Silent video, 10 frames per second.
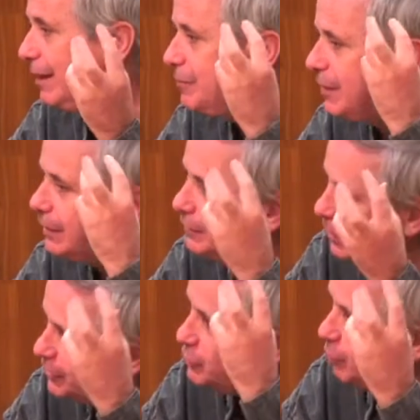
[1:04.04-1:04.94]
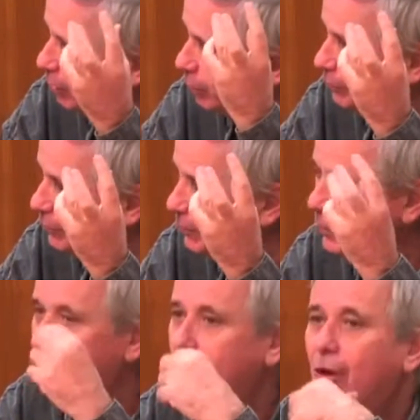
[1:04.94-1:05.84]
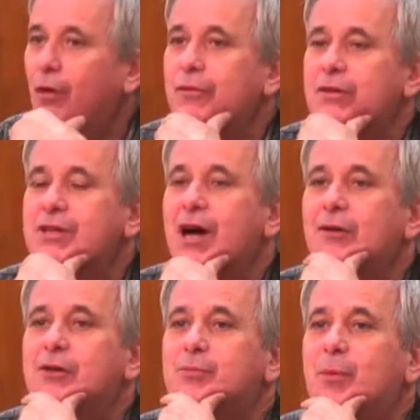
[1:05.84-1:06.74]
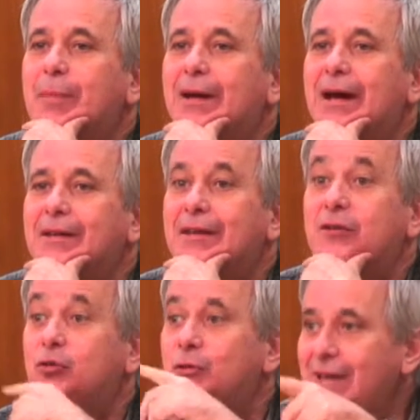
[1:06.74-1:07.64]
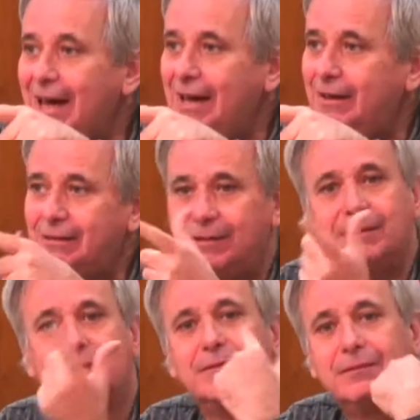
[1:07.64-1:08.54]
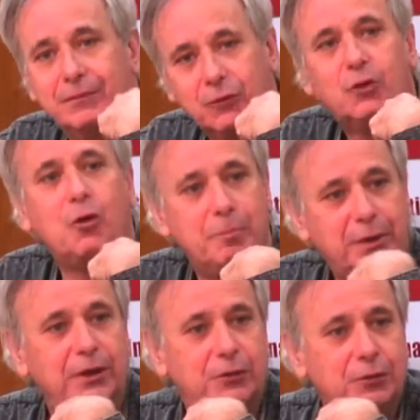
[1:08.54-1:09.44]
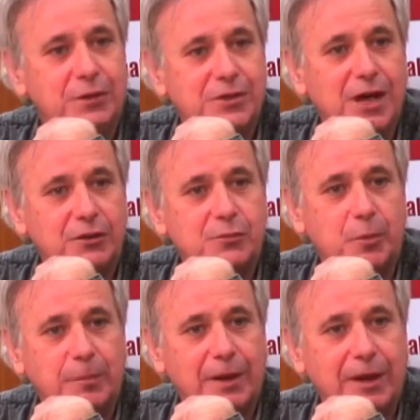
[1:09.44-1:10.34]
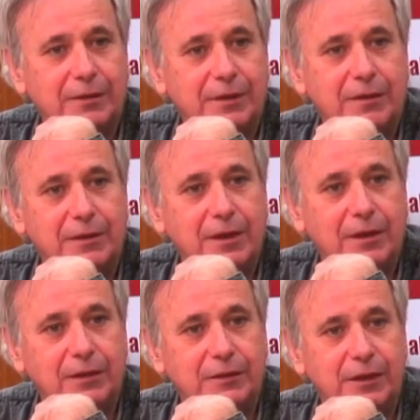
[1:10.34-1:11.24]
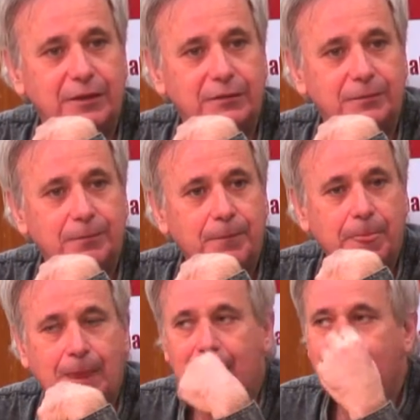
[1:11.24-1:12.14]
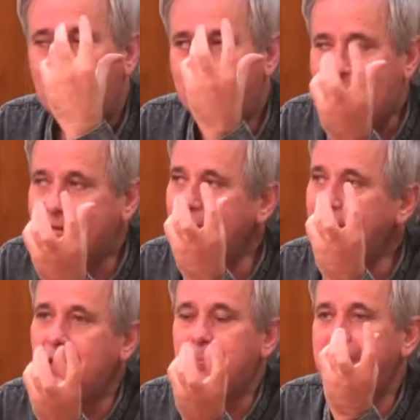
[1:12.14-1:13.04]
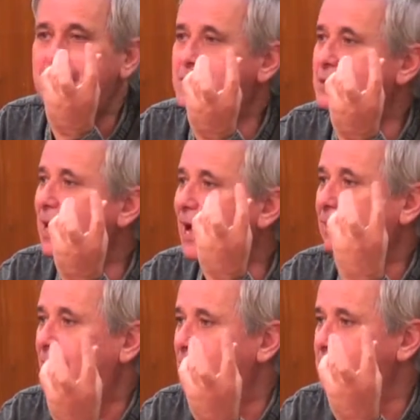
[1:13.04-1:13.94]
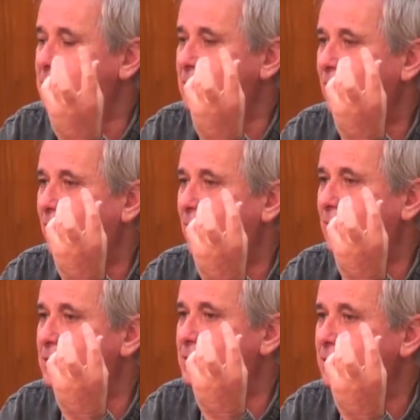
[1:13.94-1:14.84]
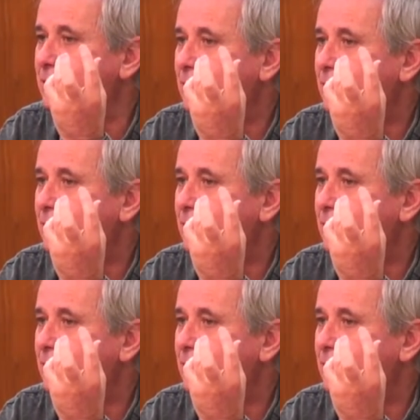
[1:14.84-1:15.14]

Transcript: I think it tells you a lot of the Zionist propaganda today compared to the Zionist propaganda in the early days. Martin Gilbert's atlas has,